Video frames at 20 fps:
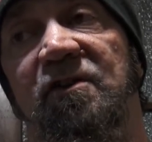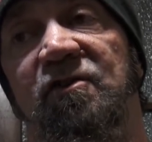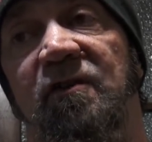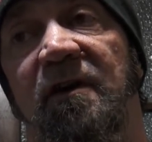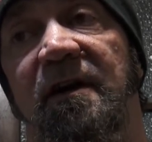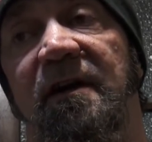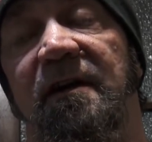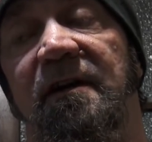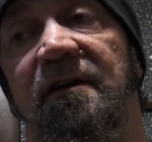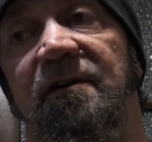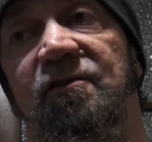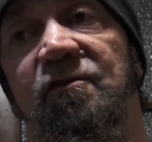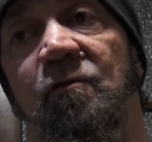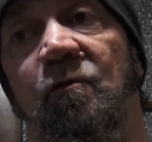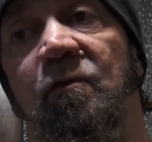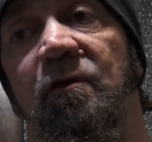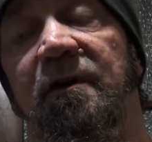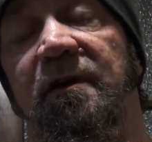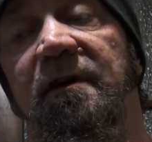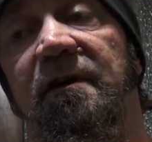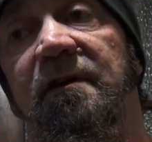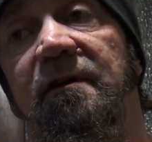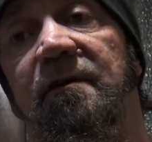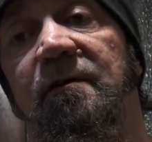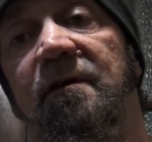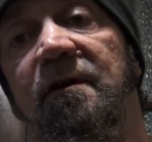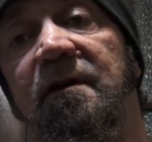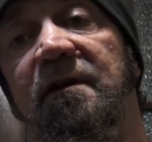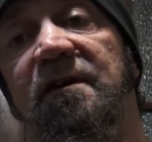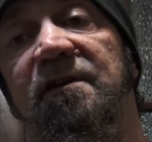my training into what it
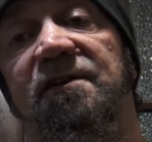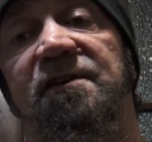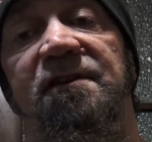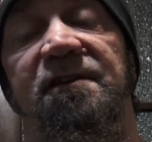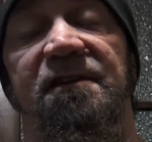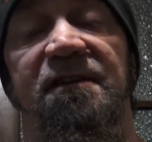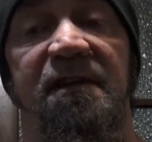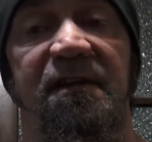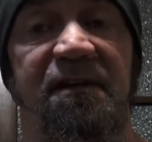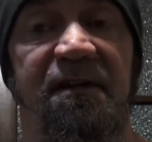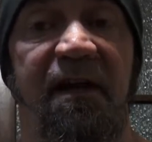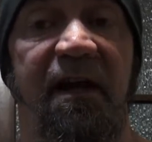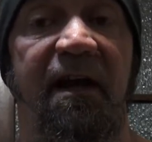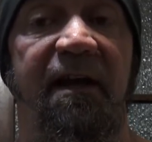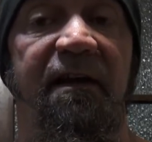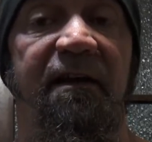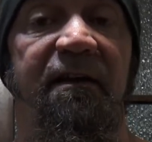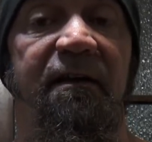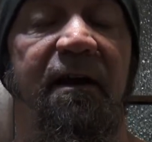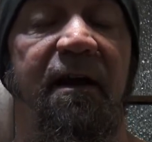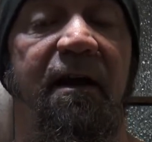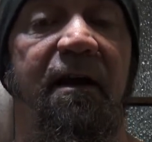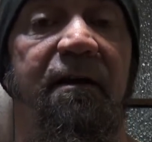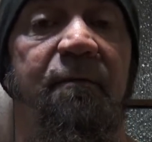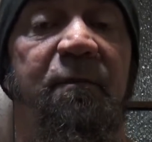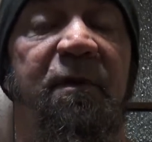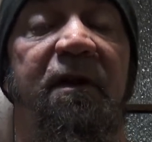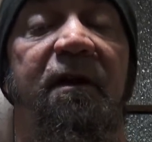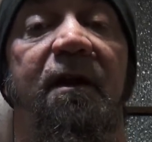is today and